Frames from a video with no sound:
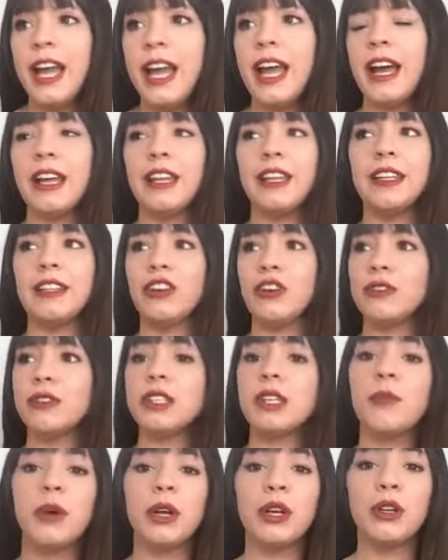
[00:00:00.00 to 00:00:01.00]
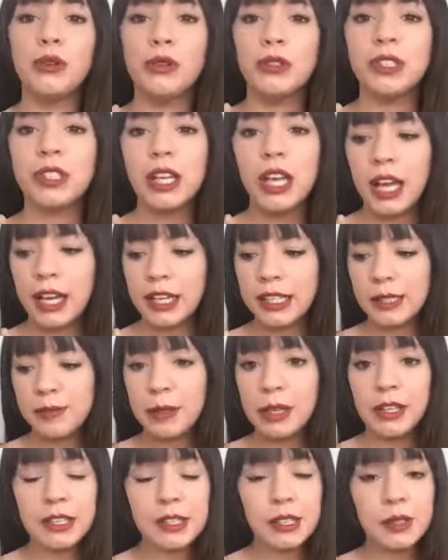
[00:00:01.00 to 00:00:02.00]
And, you know, someone who's
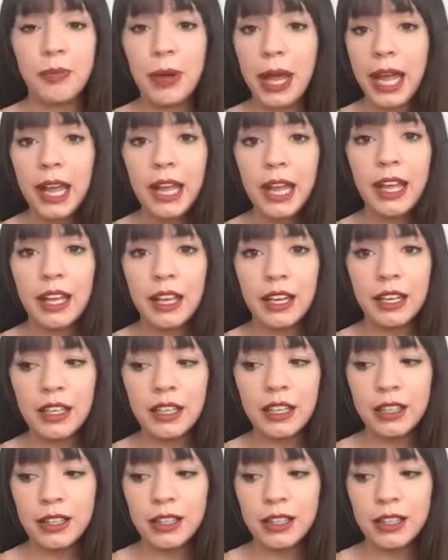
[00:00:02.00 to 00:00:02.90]
experienced pain